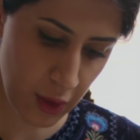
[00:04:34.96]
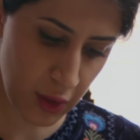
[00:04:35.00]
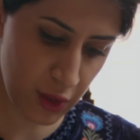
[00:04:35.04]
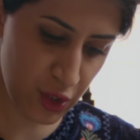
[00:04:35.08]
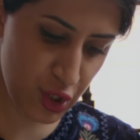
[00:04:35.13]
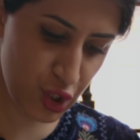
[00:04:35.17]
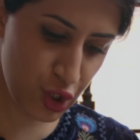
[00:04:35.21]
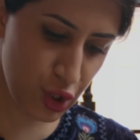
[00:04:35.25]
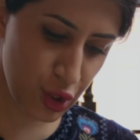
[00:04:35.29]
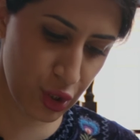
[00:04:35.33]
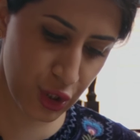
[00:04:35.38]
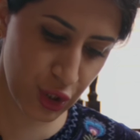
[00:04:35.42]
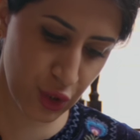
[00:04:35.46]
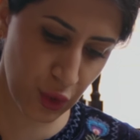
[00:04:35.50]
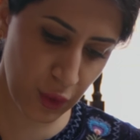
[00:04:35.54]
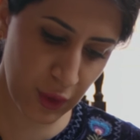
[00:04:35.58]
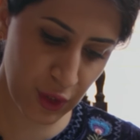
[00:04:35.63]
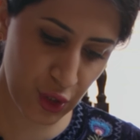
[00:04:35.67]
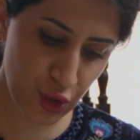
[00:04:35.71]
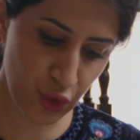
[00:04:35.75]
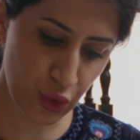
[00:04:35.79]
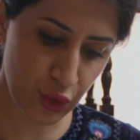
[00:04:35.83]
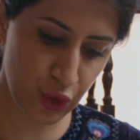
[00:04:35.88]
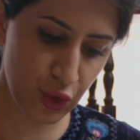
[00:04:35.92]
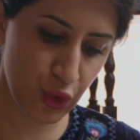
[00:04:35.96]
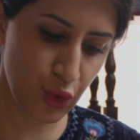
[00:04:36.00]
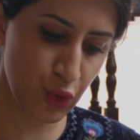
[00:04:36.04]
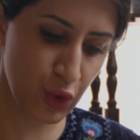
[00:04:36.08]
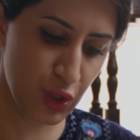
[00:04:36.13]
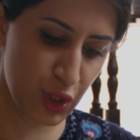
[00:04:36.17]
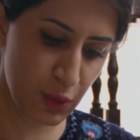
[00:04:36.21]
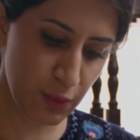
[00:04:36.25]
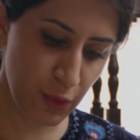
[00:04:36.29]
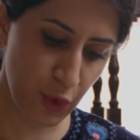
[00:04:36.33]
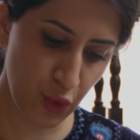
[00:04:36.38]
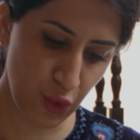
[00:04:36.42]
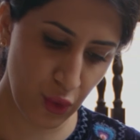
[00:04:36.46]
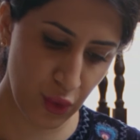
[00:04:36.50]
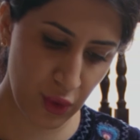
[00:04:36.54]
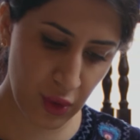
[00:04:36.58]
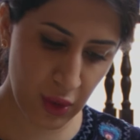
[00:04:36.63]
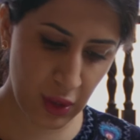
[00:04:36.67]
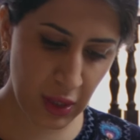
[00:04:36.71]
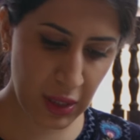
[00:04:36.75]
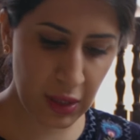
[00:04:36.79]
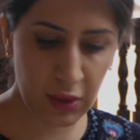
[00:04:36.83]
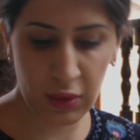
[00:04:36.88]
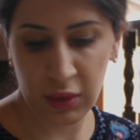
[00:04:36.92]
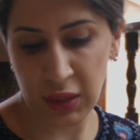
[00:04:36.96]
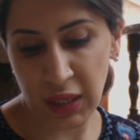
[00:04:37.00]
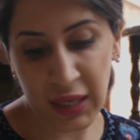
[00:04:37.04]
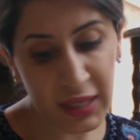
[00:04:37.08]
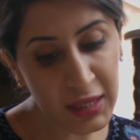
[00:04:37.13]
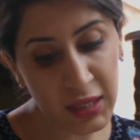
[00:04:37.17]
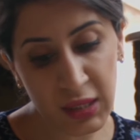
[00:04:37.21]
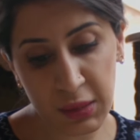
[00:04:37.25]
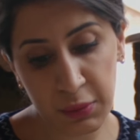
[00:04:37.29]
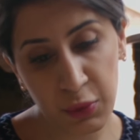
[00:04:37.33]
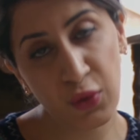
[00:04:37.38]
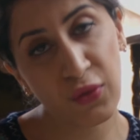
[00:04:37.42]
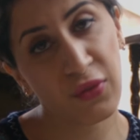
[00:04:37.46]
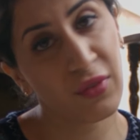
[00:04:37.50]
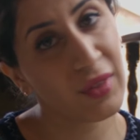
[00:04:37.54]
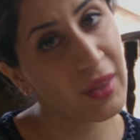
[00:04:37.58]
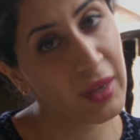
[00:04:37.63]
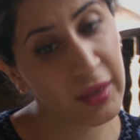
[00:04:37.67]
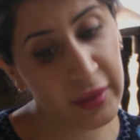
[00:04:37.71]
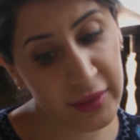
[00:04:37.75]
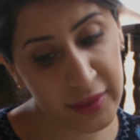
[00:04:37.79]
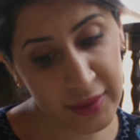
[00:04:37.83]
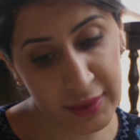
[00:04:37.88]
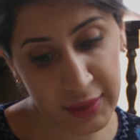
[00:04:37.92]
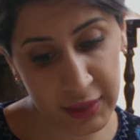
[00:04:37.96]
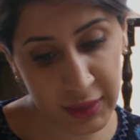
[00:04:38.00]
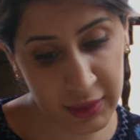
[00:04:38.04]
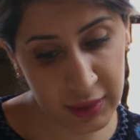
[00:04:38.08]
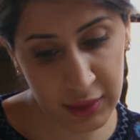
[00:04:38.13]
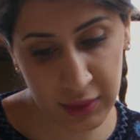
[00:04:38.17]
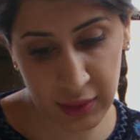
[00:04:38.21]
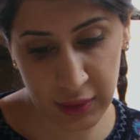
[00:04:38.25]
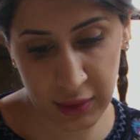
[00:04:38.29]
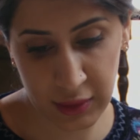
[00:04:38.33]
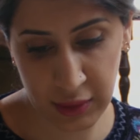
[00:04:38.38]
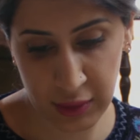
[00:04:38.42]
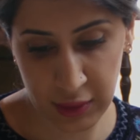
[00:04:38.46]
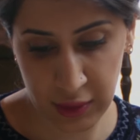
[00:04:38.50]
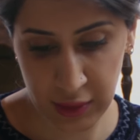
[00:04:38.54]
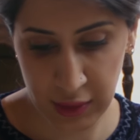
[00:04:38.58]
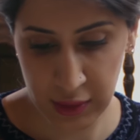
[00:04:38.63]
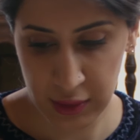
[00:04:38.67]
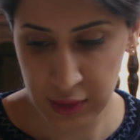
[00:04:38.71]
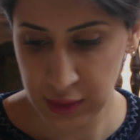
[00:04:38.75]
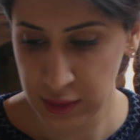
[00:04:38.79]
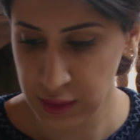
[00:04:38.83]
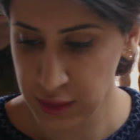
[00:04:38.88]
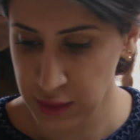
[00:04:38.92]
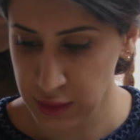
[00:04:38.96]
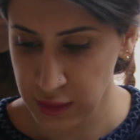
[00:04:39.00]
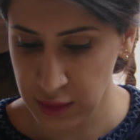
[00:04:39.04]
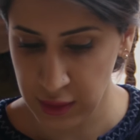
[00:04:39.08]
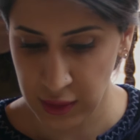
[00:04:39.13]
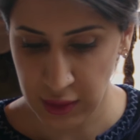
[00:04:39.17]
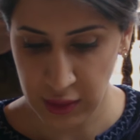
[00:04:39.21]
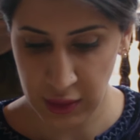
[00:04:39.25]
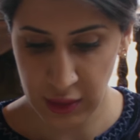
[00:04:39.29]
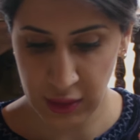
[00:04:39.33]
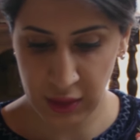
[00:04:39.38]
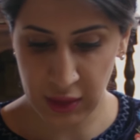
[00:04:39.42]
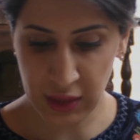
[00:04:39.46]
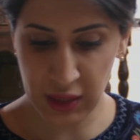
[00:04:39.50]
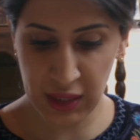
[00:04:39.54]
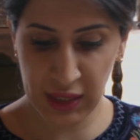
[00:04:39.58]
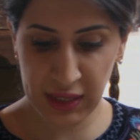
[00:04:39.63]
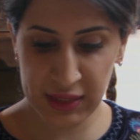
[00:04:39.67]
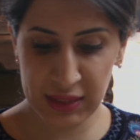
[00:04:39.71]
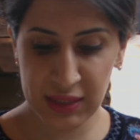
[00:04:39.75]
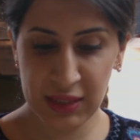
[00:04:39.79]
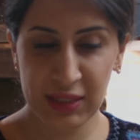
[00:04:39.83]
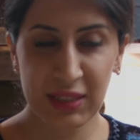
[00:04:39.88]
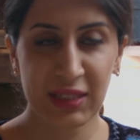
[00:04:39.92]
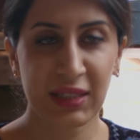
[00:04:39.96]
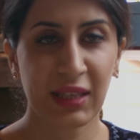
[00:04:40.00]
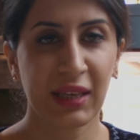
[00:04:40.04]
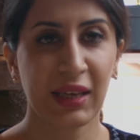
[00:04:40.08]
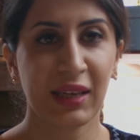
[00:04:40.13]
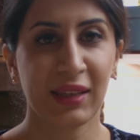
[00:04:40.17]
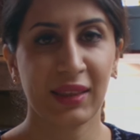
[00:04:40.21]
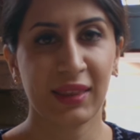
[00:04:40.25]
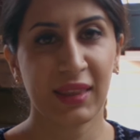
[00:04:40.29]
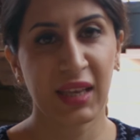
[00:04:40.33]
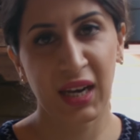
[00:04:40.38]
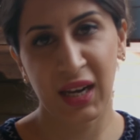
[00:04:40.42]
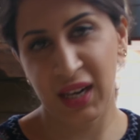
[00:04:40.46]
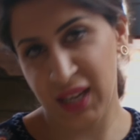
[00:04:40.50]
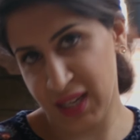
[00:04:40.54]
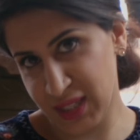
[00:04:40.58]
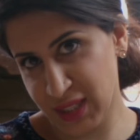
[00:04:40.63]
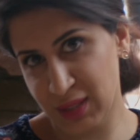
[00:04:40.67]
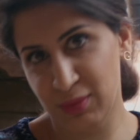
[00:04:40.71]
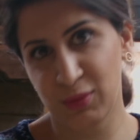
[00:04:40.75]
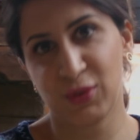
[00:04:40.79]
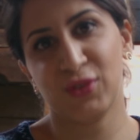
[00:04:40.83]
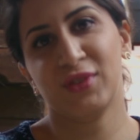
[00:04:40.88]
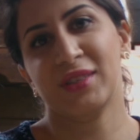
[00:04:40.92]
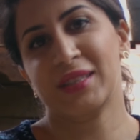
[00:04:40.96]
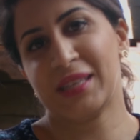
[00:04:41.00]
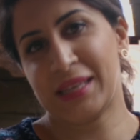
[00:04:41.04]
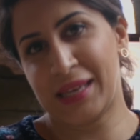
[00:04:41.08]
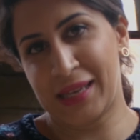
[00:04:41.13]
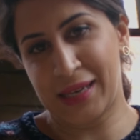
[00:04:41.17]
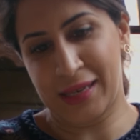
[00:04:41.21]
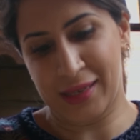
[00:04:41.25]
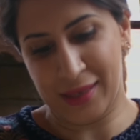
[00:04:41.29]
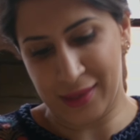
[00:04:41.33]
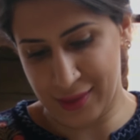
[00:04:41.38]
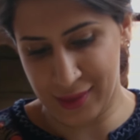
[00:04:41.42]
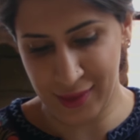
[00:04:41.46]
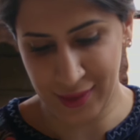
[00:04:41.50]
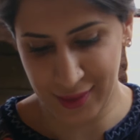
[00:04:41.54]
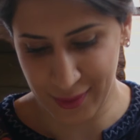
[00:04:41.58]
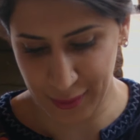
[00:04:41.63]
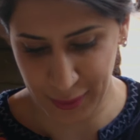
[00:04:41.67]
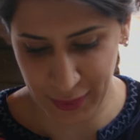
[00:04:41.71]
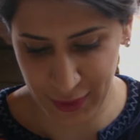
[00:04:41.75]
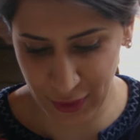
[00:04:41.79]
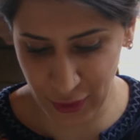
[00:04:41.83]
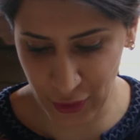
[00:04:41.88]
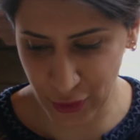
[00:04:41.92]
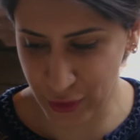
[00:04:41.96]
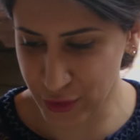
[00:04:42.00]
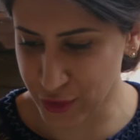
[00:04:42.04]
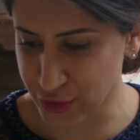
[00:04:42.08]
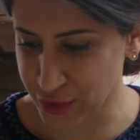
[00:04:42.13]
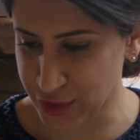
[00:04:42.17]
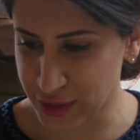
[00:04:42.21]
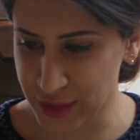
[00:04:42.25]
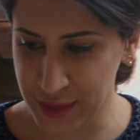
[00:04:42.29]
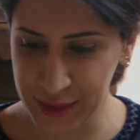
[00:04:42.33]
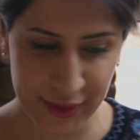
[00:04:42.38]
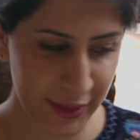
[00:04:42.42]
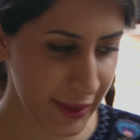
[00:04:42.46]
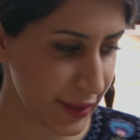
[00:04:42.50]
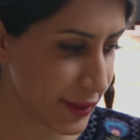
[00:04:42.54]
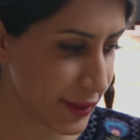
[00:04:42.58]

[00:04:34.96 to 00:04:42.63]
just so it's not too smooth. I don't like smooth things, unless it's skin, then I like smooth skin, but not cookies.